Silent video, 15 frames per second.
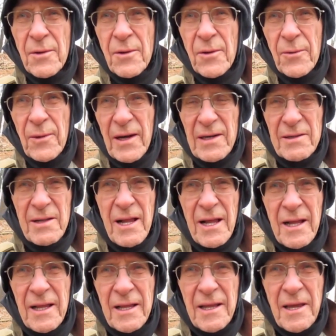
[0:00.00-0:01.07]
Well,
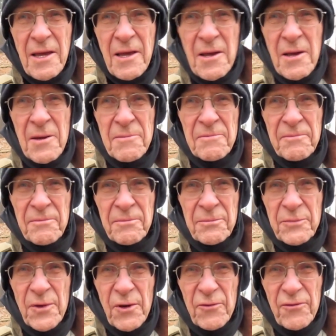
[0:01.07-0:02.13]

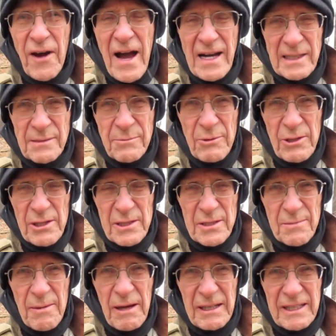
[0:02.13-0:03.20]
no fox prints,
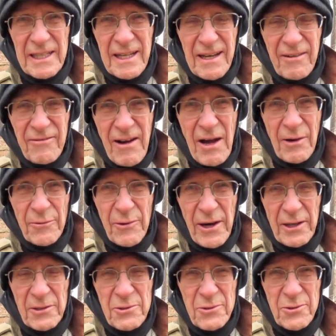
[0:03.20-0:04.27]
but found
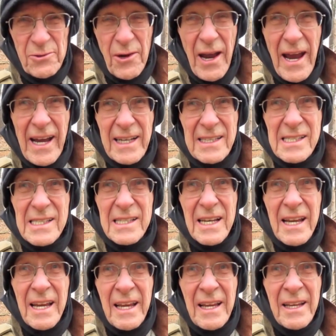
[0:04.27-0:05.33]
raccoon tracks and
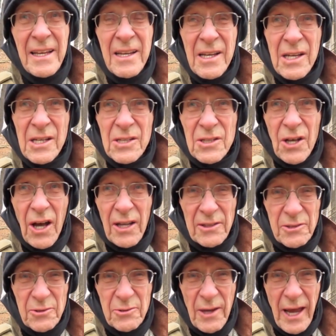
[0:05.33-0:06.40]
saw
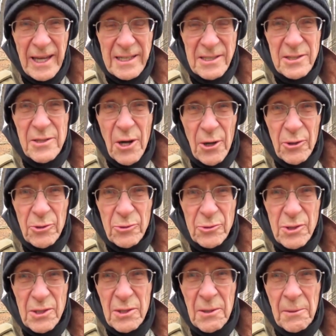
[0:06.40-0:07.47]
2 nice does.